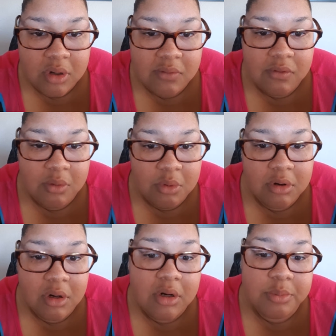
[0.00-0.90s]
And if they were
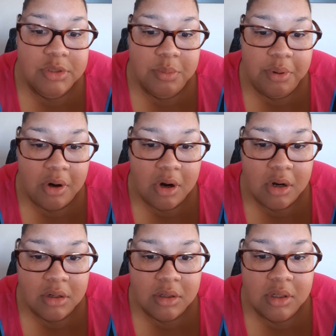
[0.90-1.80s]
not up to
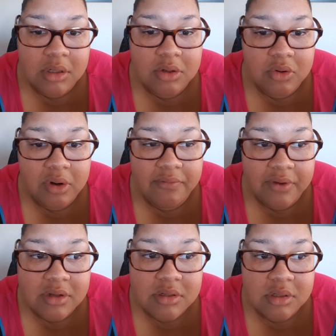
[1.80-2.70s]
par, it could
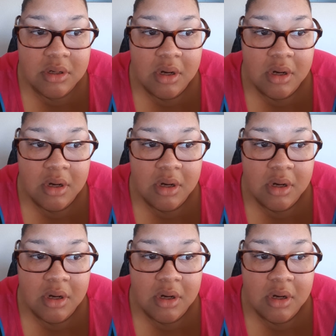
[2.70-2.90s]
affect